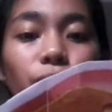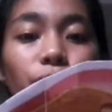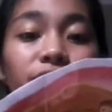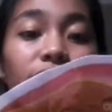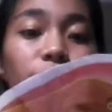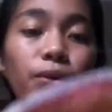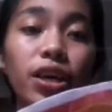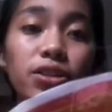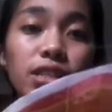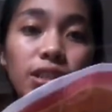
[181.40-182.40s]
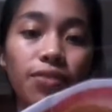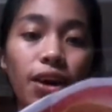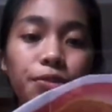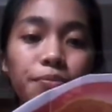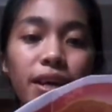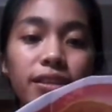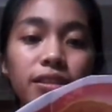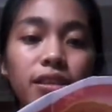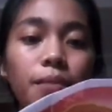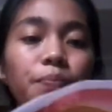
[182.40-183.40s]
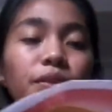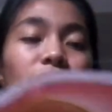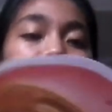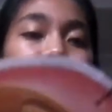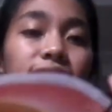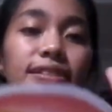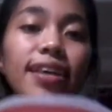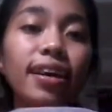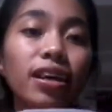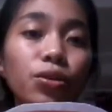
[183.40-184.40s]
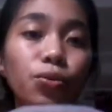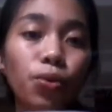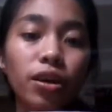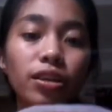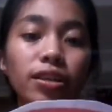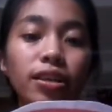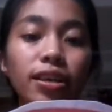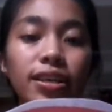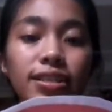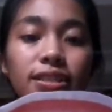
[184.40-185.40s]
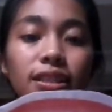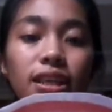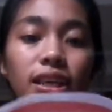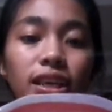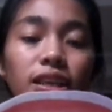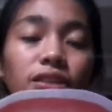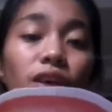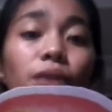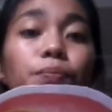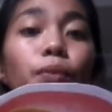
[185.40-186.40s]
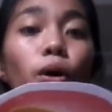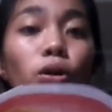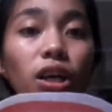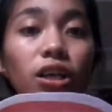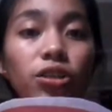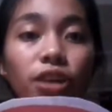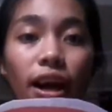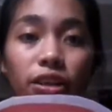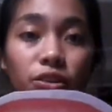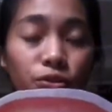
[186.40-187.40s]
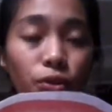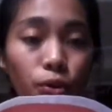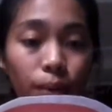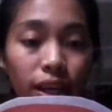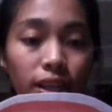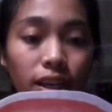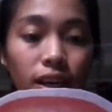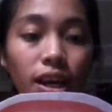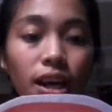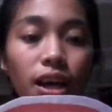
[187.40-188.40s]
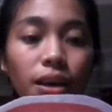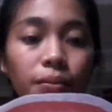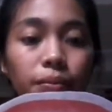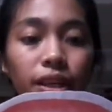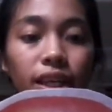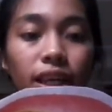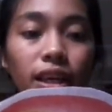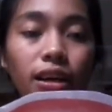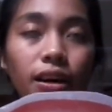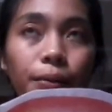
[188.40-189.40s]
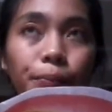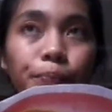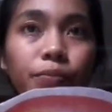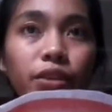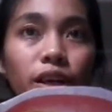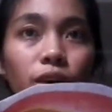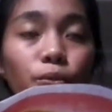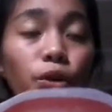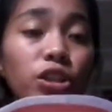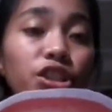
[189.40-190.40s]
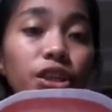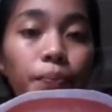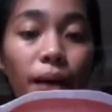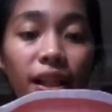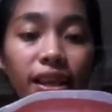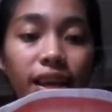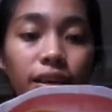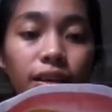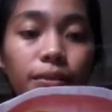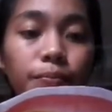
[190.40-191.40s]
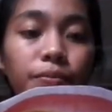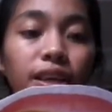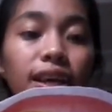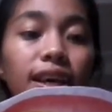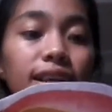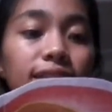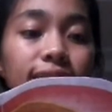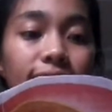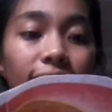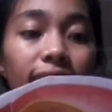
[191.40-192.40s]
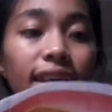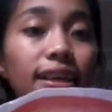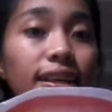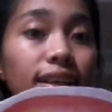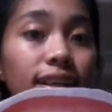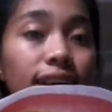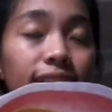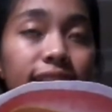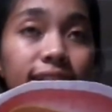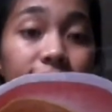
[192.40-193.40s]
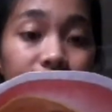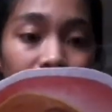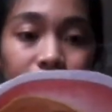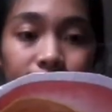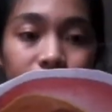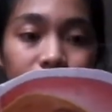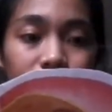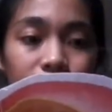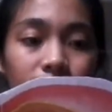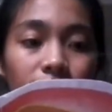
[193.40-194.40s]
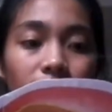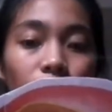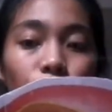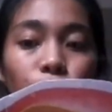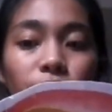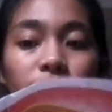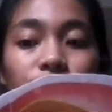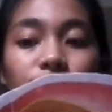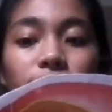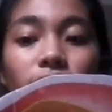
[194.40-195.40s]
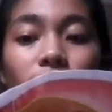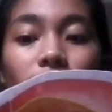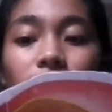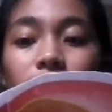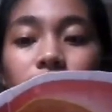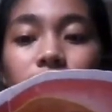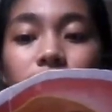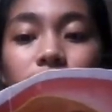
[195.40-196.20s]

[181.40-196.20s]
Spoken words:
with the aqueous environment. The second one is the non-polar or hydrophobic, meaning water-repelling. It is the tails, which are